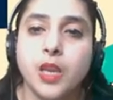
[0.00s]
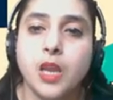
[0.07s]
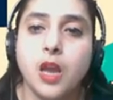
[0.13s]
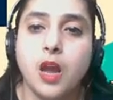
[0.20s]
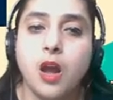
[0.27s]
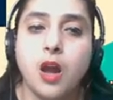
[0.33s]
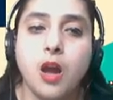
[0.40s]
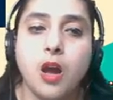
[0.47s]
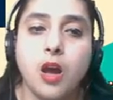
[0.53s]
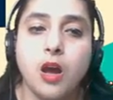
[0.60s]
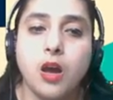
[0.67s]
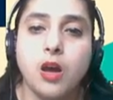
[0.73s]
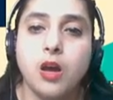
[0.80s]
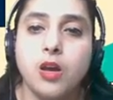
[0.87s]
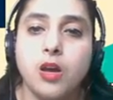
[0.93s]
R,
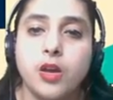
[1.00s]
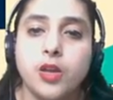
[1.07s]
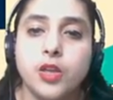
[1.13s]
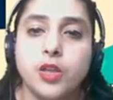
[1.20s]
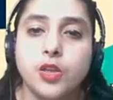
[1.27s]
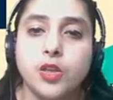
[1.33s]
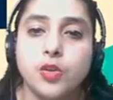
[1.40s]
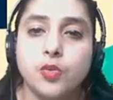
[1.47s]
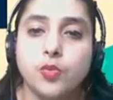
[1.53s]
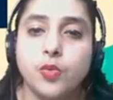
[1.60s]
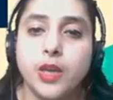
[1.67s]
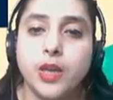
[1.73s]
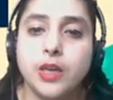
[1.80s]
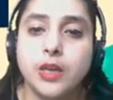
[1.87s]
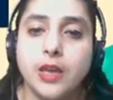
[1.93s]
U, and
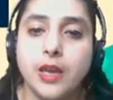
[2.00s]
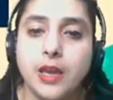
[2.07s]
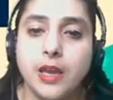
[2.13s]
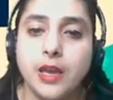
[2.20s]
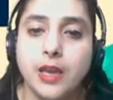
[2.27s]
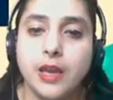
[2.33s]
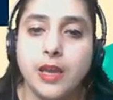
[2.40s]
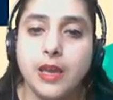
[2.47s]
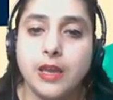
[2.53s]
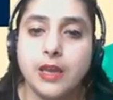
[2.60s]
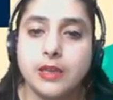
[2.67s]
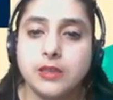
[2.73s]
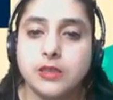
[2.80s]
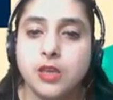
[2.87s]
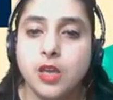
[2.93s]
S.
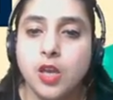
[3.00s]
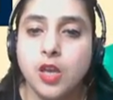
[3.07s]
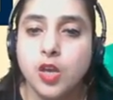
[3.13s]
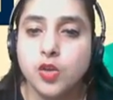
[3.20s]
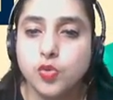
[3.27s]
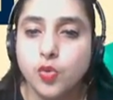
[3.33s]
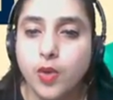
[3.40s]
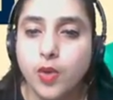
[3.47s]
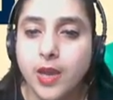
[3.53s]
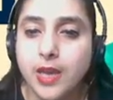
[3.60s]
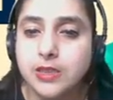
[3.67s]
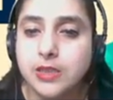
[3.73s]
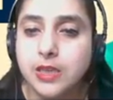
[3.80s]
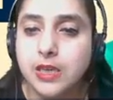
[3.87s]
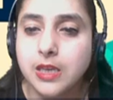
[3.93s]
So S
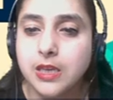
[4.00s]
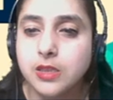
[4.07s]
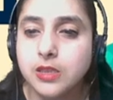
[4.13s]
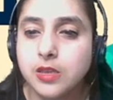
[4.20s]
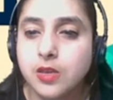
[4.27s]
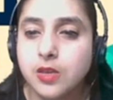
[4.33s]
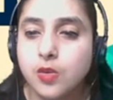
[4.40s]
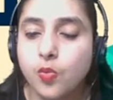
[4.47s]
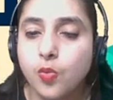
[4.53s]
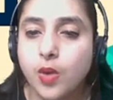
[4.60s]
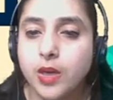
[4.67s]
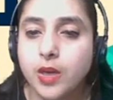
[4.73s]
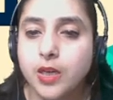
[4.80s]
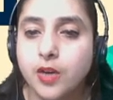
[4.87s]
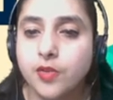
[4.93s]
is
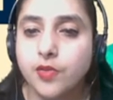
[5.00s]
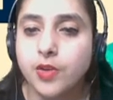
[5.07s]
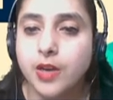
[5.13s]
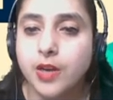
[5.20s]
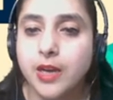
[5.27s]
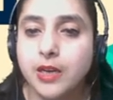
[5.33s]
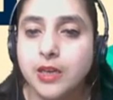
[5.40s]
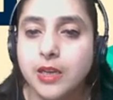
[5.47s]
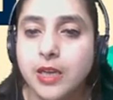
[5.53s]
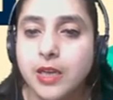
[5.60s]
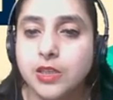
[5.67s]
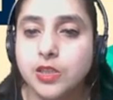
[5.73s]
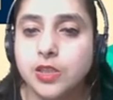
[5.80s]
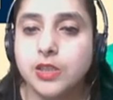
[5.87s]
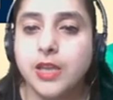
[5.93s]

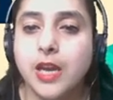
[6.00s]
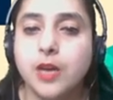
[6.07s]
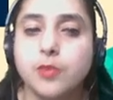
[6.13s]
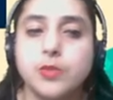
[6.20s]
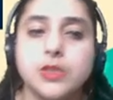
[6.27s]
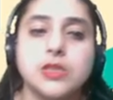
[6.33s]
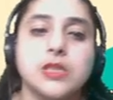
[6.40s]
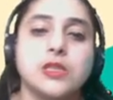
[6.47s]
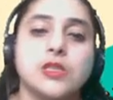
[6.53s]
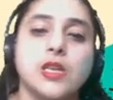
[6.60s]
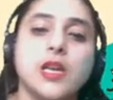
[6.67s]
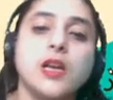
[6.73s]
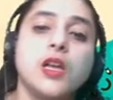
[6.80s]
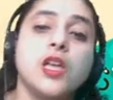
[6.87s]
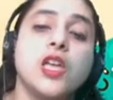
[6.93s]
180. That means it's a
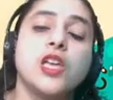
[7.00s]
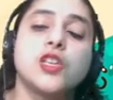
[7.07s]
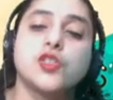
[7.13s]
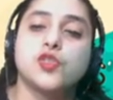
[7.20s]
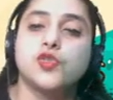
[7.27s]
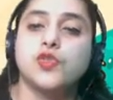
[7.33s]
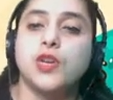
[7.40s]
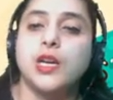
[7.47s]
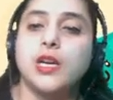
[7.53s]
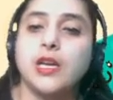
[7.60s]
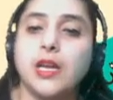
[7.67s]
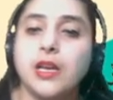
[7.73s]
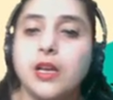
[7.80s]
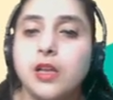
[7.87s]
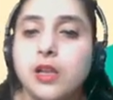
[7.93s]
straight
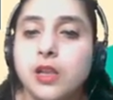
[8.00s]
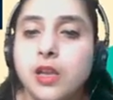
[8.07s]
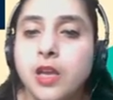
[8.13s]
angle.